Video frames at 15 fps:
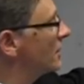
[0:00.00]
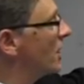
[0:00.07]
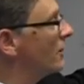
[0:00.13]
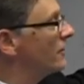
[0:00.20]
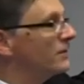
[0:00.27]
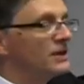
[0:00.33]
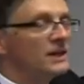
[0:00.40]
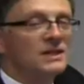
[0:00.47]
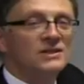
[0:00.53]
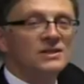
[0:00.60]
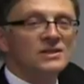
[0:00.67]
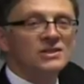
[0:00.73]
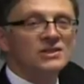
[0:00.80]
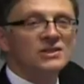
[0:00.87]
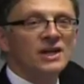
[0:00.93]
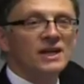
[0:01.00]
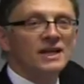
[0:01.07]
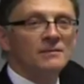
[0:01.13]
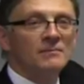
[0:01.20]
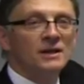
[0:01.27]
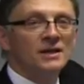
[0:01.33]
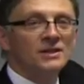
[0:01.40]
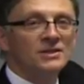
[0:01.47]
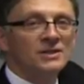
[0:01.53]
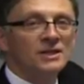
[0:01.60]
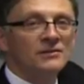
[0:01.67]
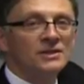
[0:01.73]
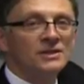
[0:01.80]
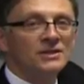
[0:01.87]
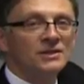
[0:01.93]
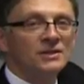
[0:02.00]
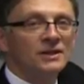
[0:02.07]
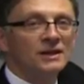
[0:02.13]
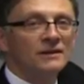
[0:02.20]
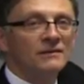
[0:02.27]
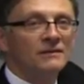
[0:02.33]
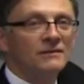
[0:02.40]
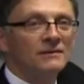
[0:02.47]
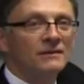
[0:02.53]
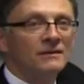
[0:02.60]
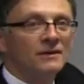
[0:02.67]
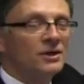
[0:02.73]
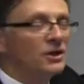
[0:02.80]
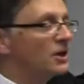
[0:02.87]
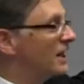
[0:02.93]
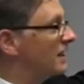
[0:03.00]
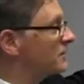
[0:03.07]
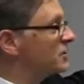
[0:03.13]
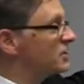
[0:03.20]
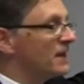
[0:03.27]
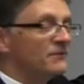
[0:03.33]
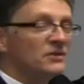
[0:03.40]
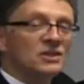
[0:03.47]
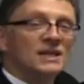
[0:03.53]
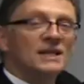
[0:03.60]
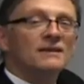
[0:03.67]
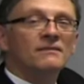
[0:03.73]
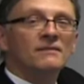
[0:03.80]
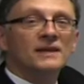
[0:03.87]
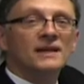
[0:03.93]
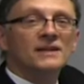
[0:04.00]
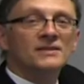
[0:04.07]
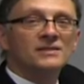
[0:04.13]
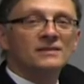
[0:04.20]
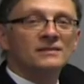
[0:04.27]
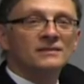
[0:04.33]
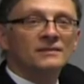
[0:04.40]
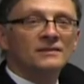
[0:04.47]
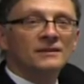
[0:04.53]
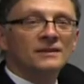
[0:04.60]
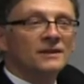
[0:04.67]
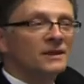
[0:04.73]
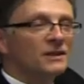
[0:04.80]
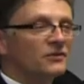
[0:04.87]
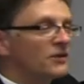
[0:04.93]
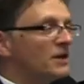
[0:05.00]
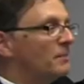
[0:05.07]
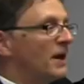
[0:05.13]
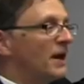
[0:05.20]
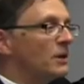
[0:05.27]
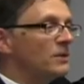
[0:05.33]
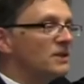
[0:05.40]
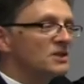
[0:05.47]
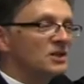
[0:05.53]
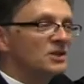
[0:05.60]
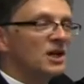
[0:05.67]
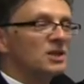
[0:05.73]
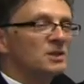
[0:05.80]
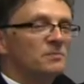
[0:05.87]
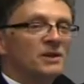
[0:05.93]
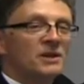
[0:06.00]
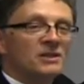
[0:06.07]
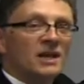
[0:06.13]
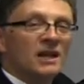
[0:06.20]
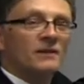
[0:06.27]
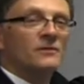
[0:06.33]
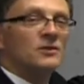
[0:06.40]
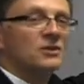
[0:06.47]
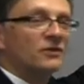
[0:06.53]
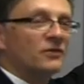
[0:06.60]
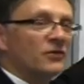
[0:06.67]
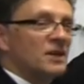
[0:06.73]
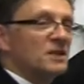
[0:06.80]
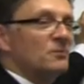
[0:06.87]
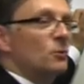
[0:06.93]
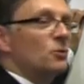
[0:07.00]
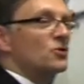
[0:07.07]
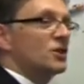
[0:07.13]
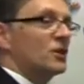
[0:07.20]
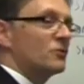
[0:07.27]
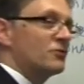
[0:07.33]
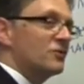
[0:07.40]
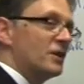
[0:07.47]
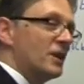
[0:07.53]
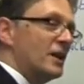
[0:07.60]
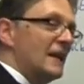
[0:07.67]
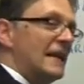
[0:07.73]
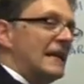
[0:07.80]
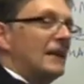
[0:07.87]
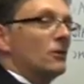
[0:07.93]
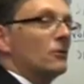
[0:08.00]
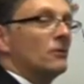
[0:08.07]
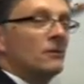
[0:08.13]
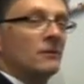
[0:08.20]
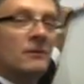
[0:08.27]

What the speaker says: Current is the same in a series circuit. You could have 17 things, 3 penguins, a dustbin, a television, 3 small children and an eel.